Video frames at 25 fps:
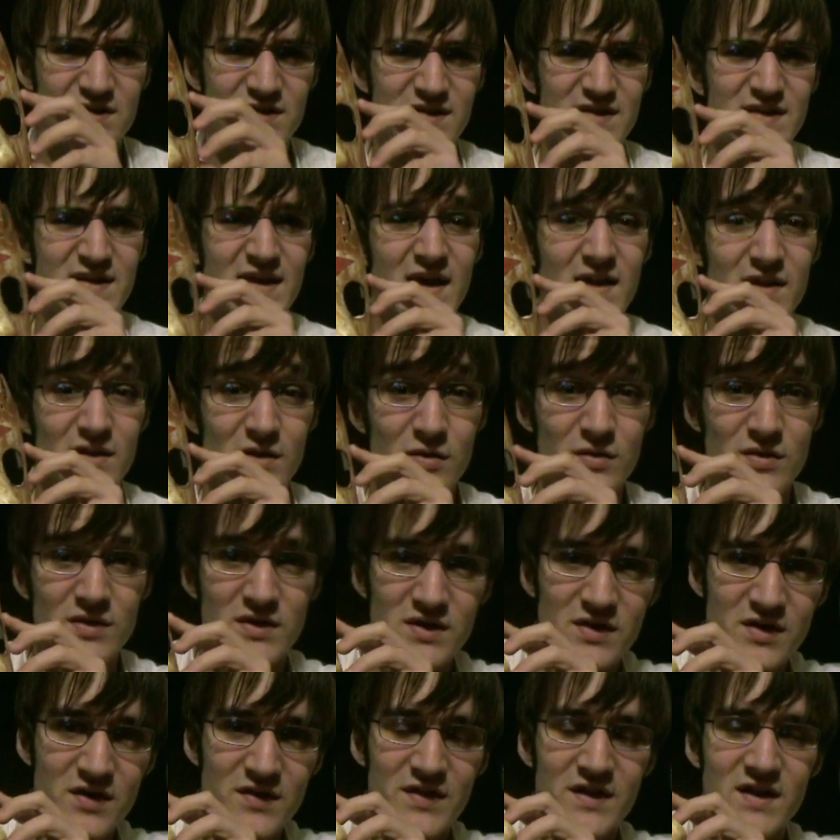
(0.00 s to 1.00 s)
yellow
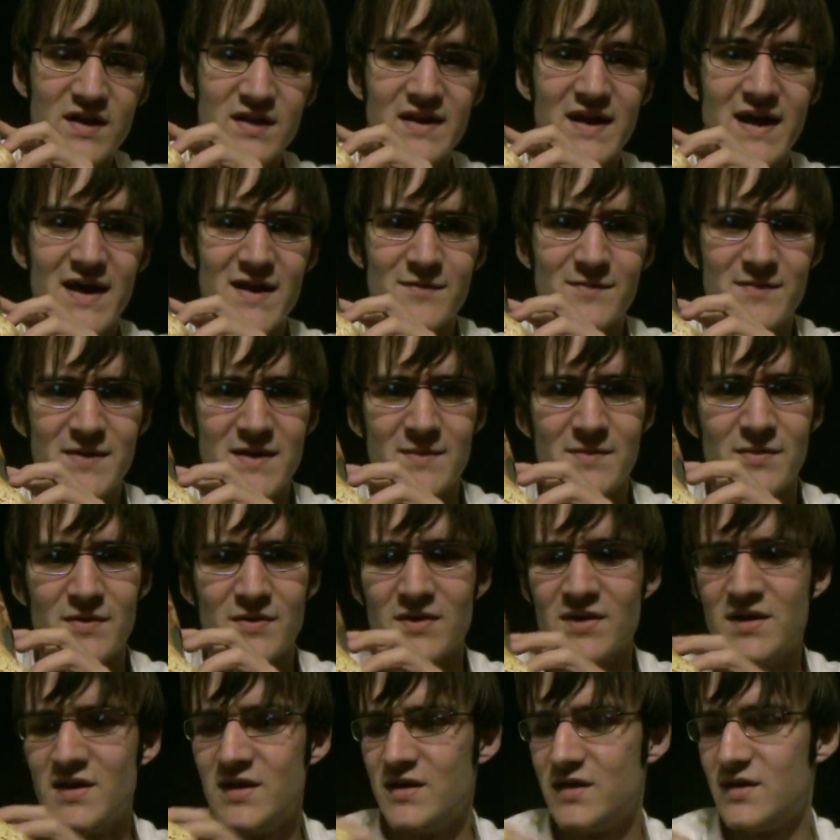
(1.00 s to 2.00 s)
look that a lot of
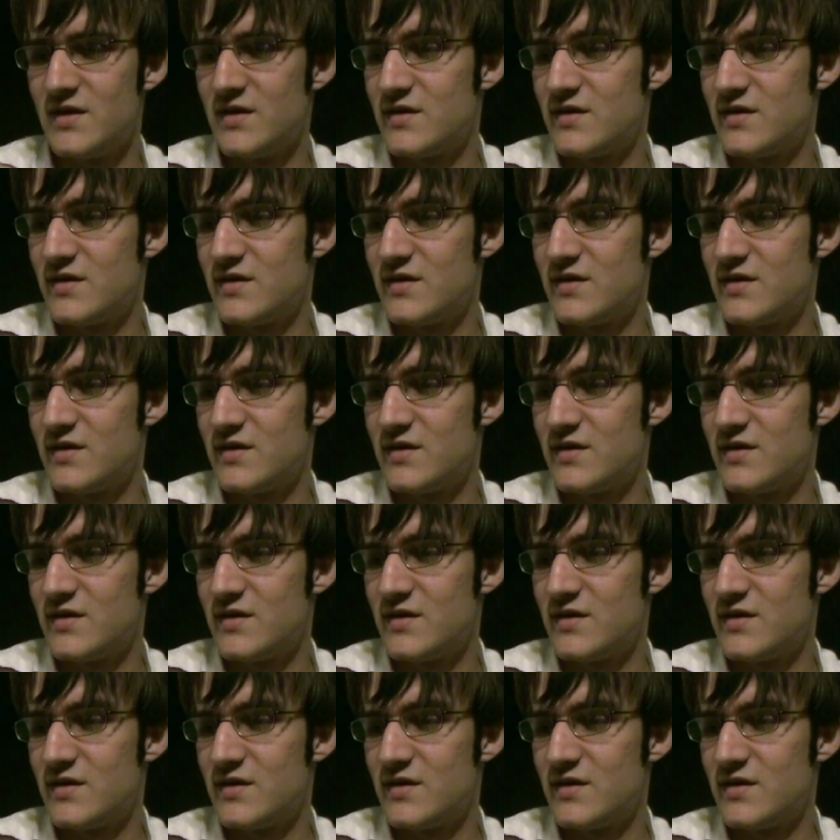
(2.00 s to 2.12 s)
people